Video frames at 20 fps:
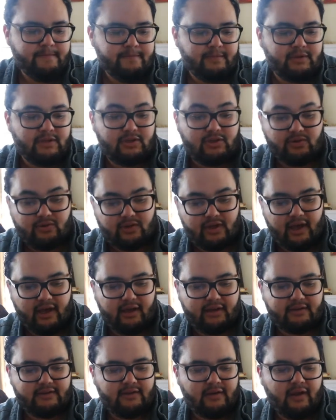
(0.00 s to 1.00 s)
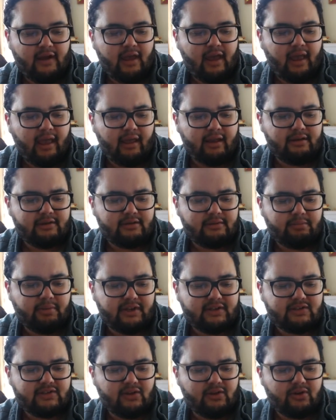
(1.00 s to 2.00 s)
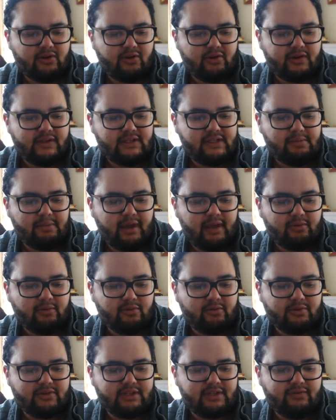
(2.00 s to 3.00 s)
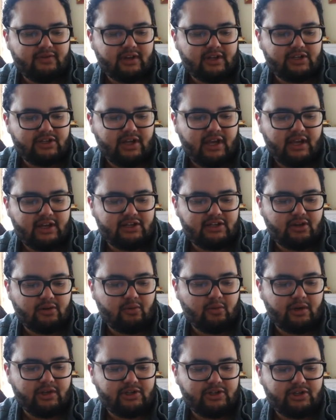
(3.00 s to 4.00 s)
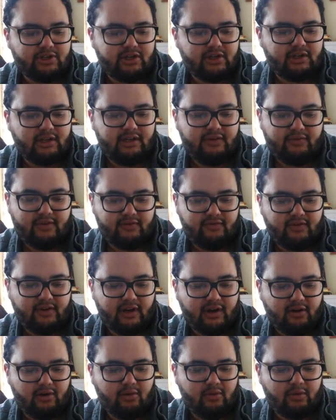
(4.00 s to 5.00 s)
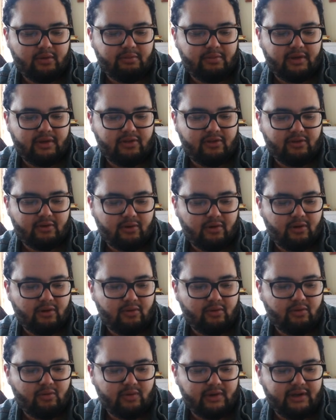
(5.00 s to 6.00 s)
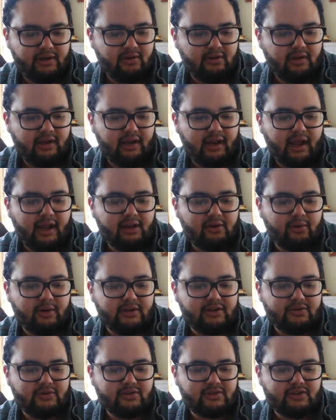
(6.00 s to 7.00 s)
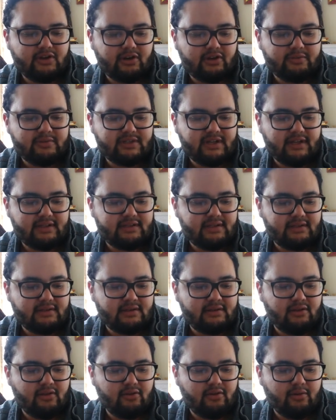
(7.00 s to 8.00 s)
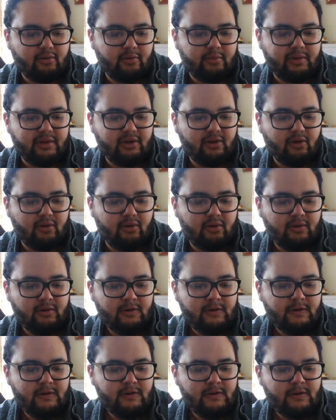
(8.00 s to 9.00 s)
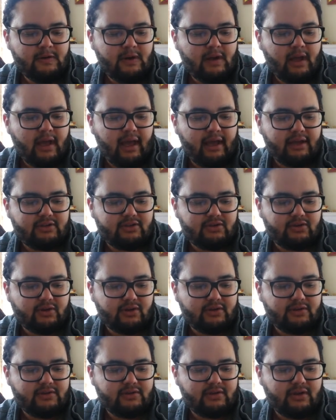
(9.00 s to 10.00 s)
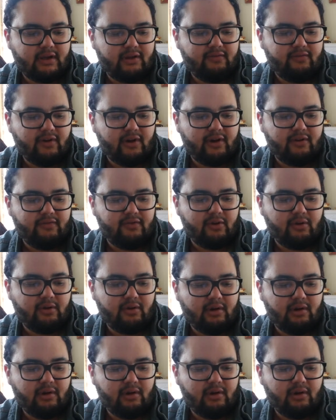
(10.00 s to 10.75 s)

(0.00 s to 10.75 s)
to do that. And by slow degrees the man would receive an education which, even if narrow, would be thorough, real, and adequate to his circumstances, though there would be no extras and very few